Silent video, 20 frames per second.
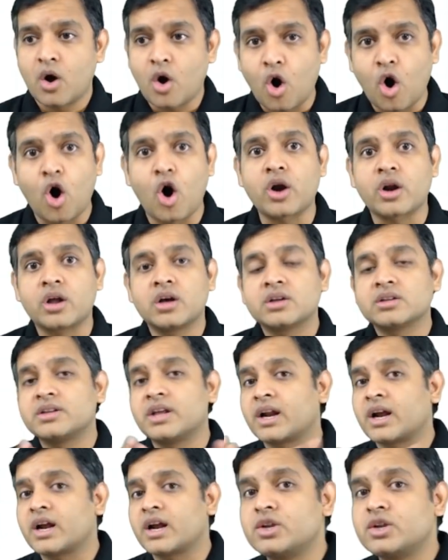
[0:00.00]
or
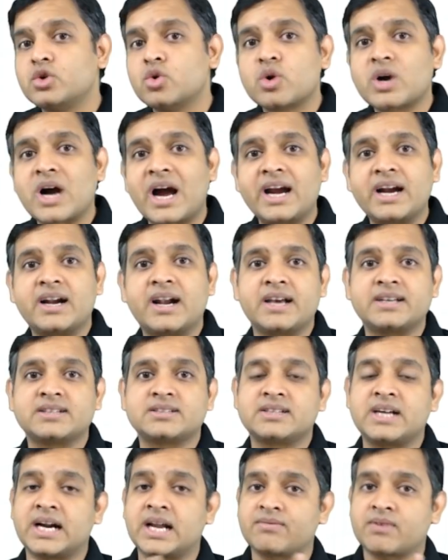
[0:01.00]
there are guidelines
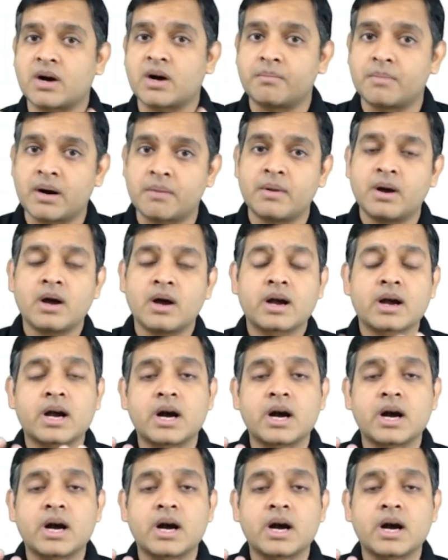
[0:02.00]
that have come up.